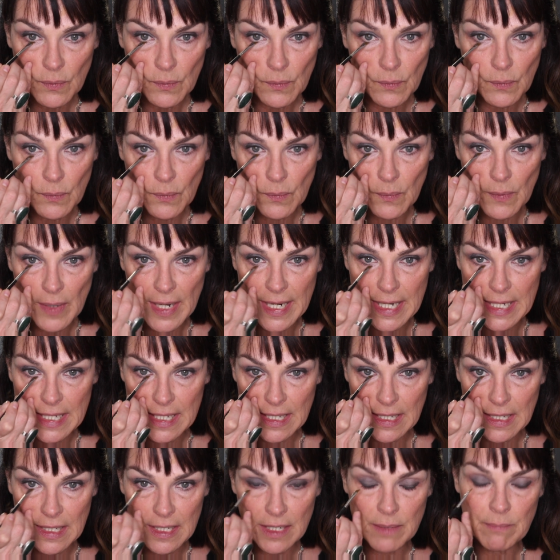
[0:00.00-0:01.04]
right
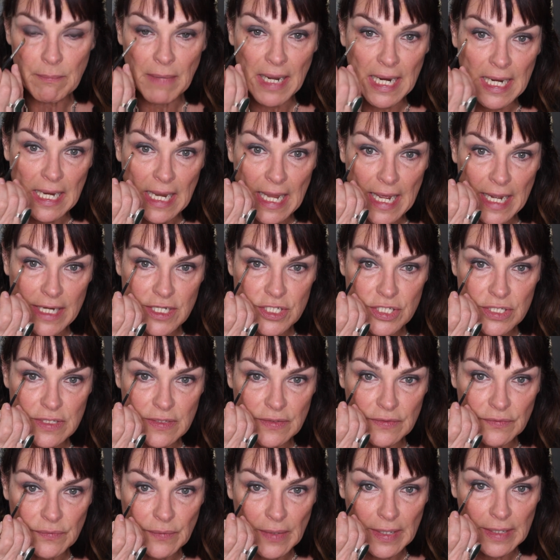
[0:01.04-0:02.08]
in my
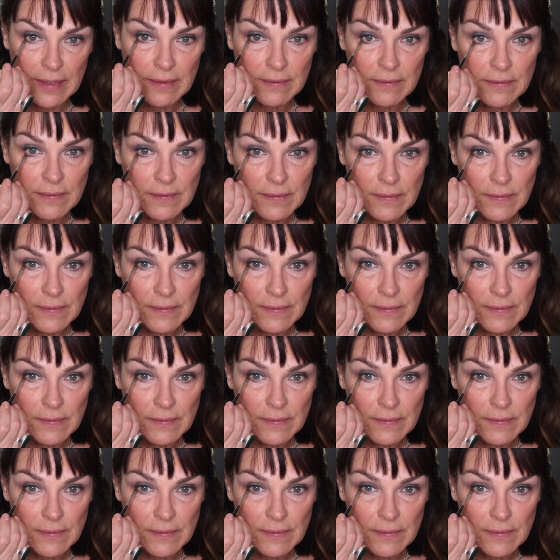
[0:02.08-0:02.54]
lashes, right?